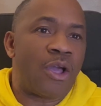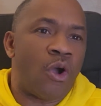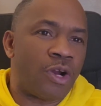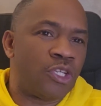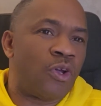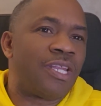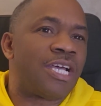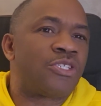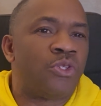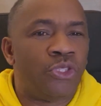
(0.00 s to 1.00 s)
Encourage
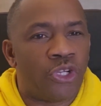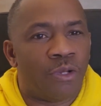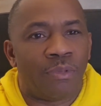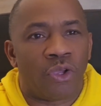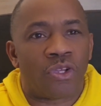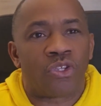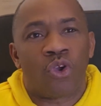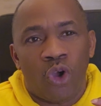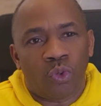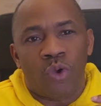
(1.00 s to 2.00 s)
others to join,
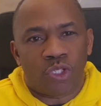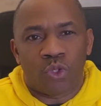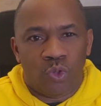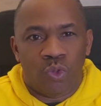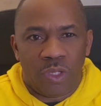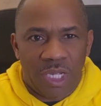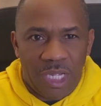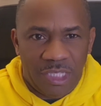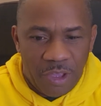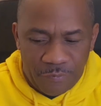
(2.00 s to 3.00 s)
because God wants to do
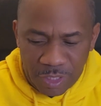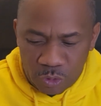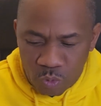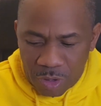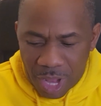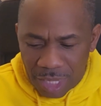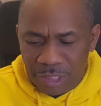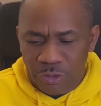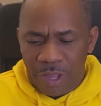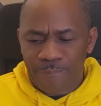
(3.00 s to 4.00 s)
a definite work.
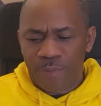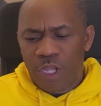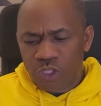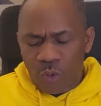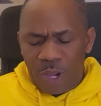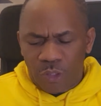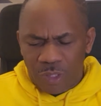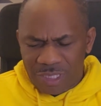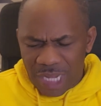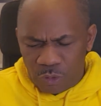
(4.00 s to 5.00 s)
Hallelujah. So we're
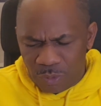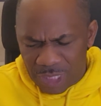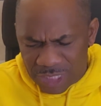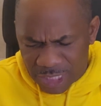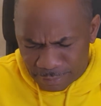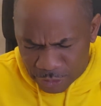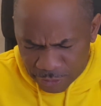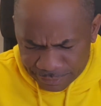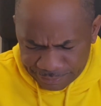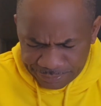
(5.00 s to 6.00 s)
going to start with the
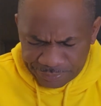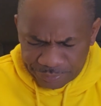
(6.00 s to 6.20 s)
scripture.